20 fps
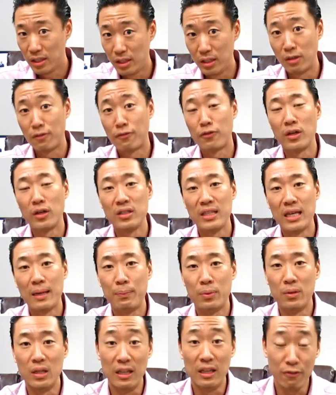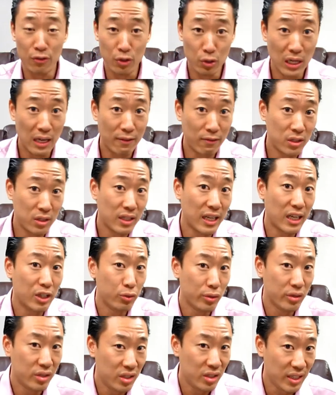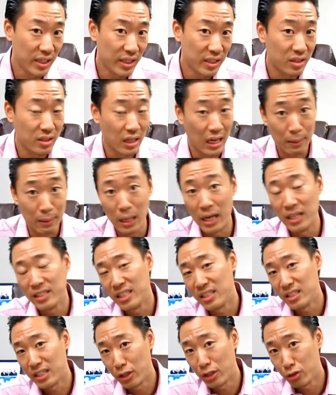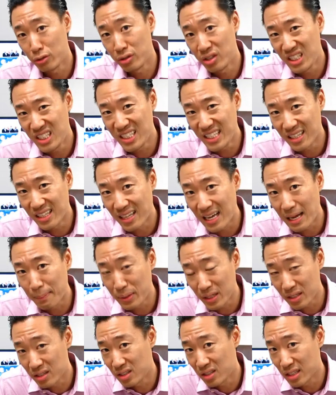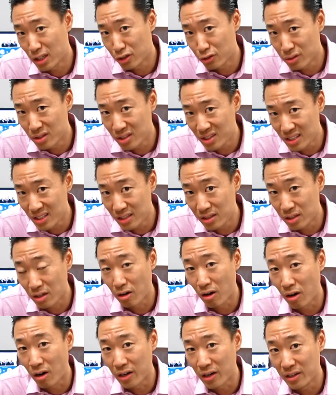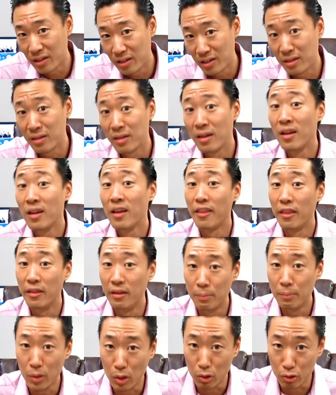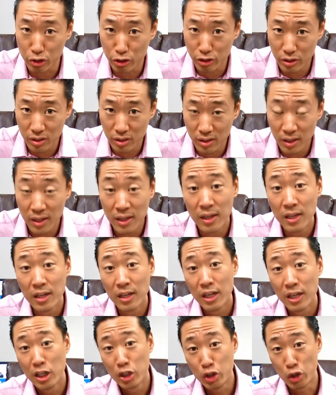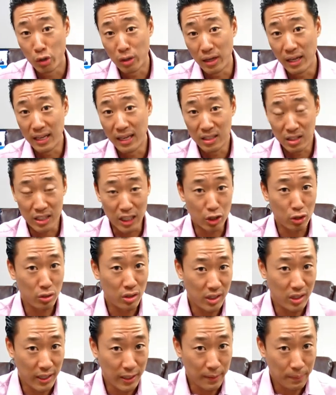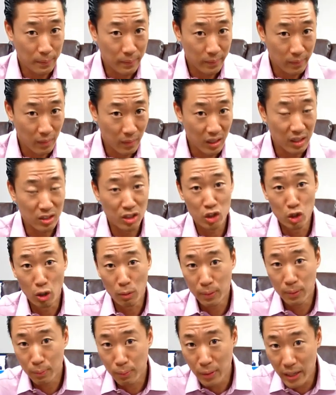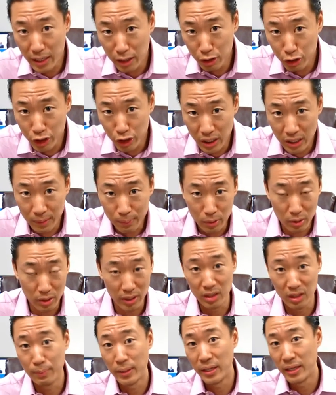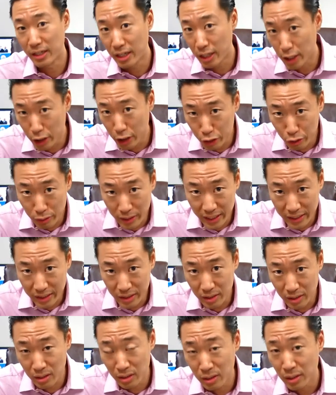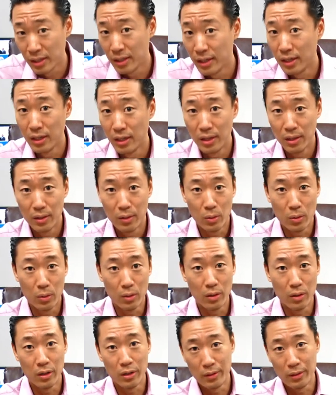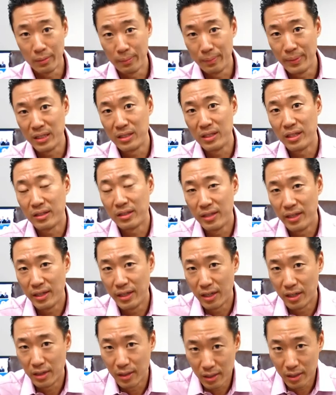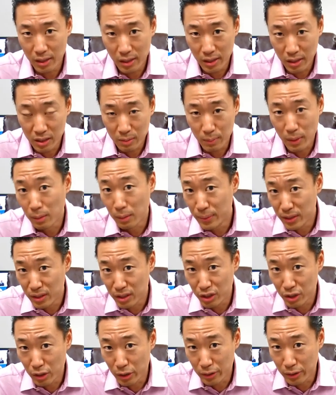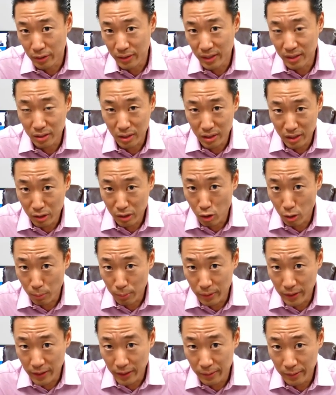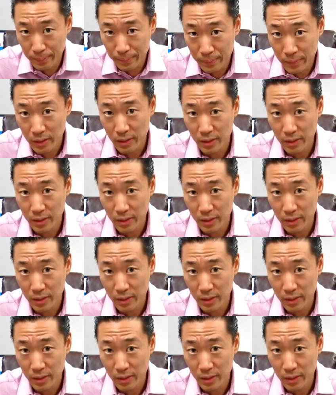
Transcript: You know, for example, if you have a Schedule C, I, I say Schedule C a lot because Schedule Cs are audited the most. So Schedule C is a sole proprietorship or independent contractor or basically a, a small business owner that's unincorporated.